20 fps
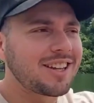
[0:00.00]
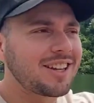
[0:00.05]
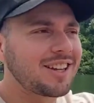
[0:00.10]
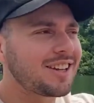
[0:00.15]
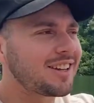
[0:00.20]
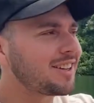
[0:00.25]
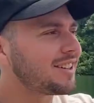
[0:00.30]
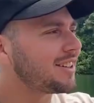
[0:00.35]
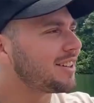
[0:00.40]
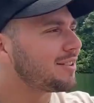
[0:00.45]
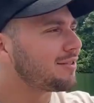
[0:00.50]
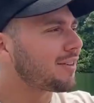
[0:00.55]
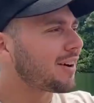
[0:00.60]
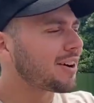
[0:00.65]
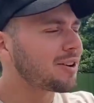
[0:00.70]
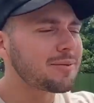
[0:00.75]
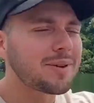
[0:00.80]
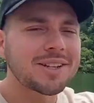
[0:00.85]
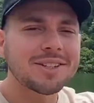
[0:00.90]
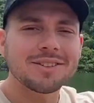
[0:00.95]
the
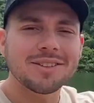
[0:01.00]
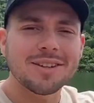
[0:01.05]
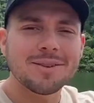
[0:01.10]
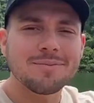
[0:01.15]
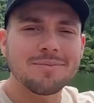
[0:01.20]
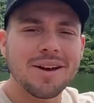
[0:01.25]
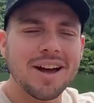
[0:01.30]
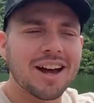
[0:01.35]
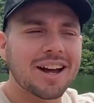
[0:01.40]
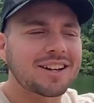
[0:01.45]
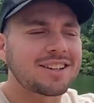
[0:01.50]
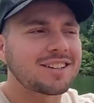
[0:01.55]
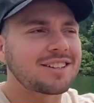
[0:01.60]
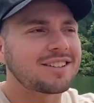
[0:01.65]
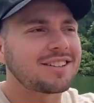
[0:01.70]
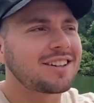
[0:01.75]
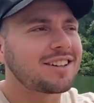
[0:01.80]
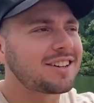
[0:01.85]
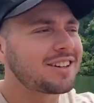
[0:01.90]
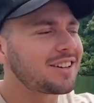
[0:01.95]
environmental impact
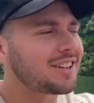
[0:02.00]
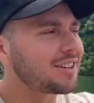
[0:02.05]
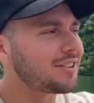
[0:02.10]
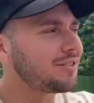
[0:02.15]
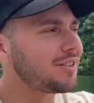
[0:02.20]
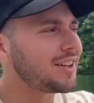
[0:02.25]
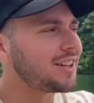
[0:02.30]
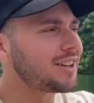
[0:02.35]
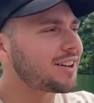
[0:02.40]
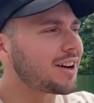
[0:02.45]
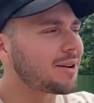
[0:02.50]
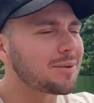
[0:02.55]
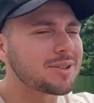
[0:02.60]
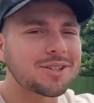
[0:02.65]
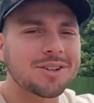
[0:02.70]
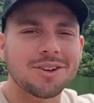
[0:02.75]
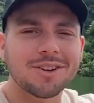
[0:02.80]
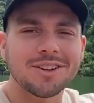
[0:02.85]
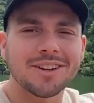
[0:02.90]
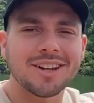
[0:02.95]
that Vietnam
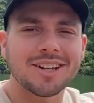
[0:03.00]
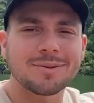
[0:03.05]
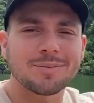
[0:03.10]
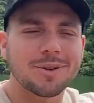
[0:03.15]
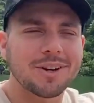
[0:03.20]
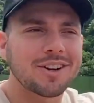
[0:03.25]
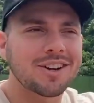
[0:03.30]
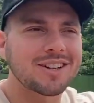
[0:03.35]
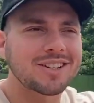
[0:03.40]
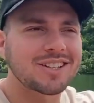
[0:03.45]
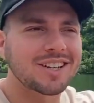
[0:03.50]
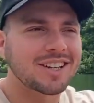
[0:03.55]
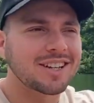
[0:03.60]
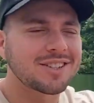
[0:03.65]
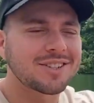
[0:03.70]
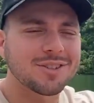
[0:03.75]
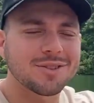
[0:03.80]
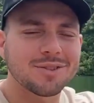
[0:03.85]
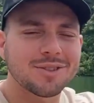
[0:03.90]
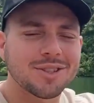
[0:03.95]
is currently
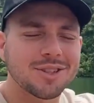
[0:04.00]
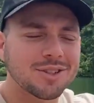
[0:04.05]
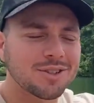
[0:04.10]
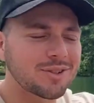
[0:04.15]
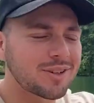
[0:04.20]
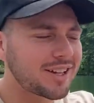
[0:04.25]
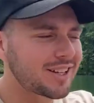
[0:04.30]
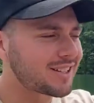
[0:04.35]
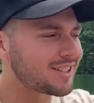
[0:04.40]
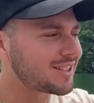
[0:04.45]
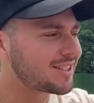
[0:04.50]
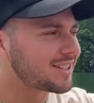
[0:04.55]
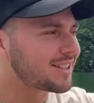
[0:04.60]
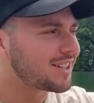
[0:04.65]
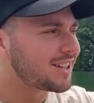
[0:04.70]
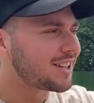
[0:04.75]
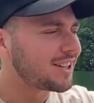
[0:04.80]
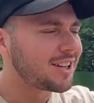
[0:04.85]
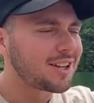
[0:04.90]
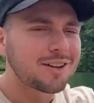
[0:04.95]
experiencing due to its
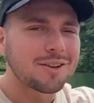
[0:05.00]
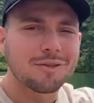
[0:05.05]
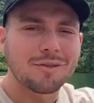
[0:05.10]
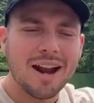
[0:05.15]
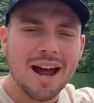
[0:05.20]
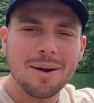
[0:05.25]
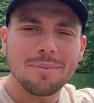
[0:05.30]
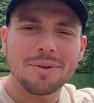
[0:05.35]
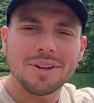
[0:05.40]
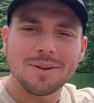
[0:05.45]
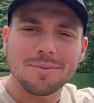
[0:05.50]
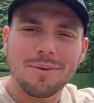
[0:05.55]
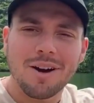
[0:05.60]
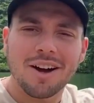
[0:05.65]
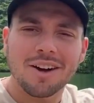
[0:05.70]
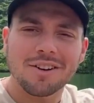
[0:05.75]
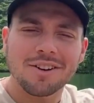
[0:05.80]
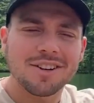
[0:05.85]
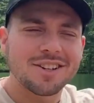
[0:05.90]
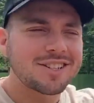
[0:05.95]
rapid
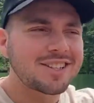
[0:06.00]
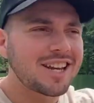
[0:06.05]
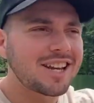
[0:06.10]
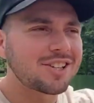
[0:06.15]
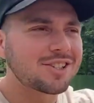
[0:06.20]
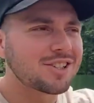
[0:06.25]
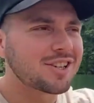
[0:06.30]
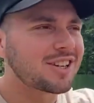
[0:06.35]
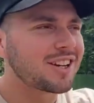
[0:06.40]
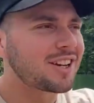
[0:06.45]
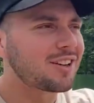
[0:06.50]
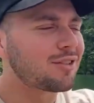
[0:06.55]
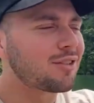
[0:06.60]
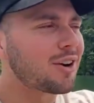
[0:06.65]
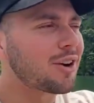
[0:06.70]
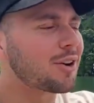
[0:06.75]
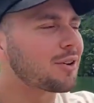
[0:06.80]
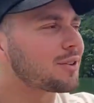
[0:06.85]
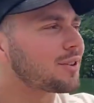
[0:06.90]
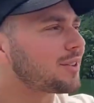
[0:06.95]
modernization and
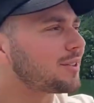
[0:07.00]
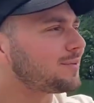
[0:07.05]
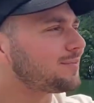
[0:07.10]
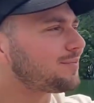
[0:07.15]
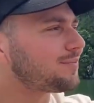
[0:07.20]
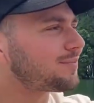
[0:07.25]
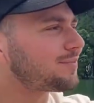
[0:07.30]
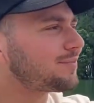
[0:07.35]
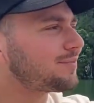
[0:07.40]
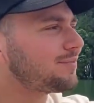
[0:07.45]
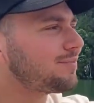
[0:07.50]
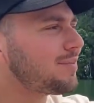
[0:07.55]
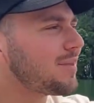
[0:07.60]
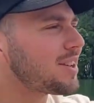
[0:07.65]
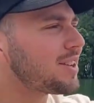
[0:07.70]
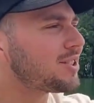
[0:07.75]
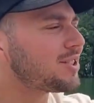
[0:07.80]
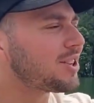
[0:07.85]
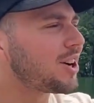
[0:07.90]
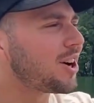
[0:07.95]
growth.
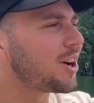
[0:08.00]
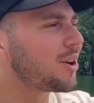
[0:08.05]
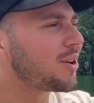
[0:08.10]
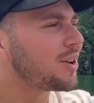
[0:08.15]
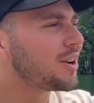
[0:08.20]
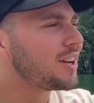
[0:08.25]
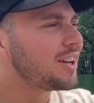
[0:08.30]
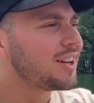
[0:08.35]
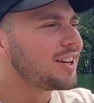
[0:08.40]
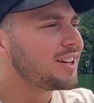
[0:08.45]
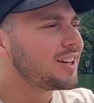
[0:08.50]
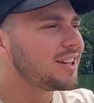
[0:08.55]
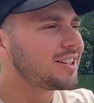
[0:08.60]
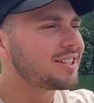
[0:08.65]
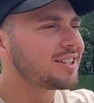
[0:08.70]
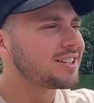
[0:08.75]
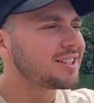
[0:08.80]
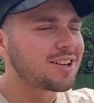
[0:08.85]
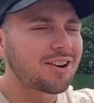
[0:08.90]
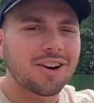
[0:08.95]
So
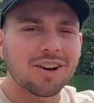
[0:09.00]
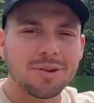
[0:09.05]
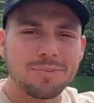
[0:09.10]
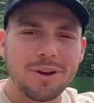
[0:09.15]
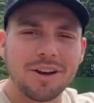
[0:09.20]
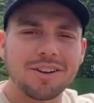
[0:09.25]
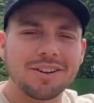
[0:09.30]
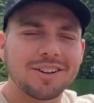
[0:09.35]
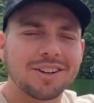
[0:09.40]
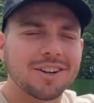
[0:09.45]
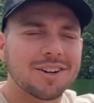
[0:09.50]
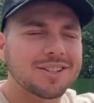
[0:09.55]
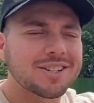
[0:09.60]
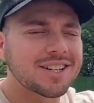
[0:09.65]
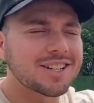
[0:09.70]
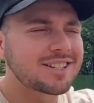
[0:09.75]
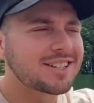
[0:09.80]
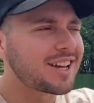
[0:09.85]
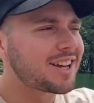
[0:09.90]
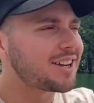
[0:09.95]
this is an archipelago, as
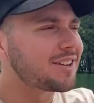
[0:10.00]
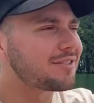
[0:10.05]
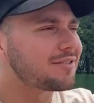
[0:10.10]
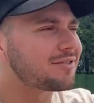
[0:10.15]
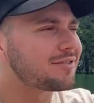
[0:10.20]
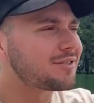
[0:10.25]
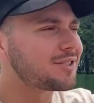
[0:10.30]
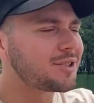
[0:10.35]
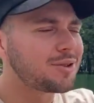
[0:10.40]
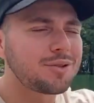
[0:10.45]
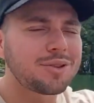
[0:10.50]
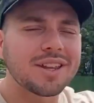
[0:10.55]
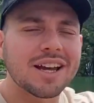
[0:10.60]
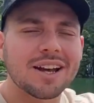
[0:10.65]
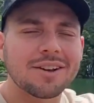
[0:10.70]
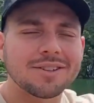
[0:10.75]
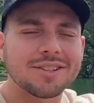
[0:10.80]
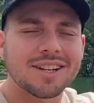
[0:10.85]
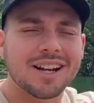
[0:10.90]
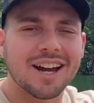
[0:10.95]
I said, of
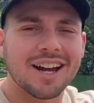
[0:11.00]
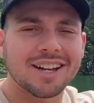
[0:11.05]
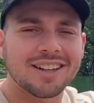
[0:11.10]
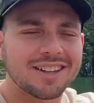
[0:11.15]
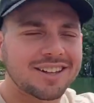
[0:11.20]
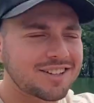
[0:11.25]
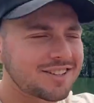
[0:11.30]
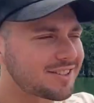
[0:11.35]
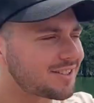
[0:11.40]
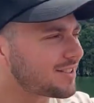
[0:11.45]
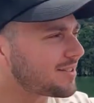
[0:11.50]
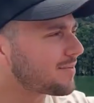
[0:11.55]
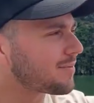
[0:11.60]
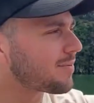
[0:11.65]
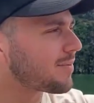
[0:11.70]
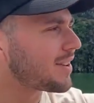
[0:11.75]
2,000 islands,